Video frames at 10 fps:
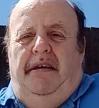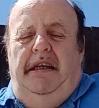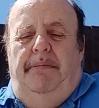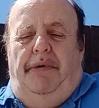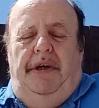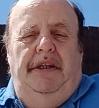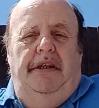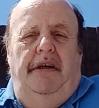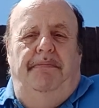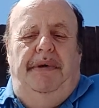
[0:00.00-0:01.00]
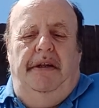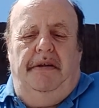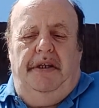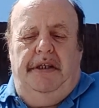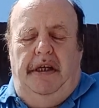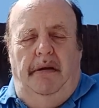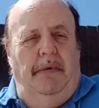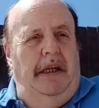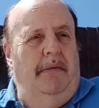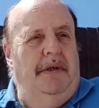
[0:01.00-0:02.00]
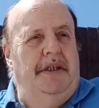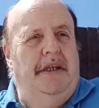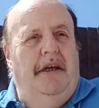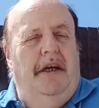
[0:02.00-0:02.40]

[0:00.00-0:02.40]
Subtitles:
He pointed out Peter's sin when he was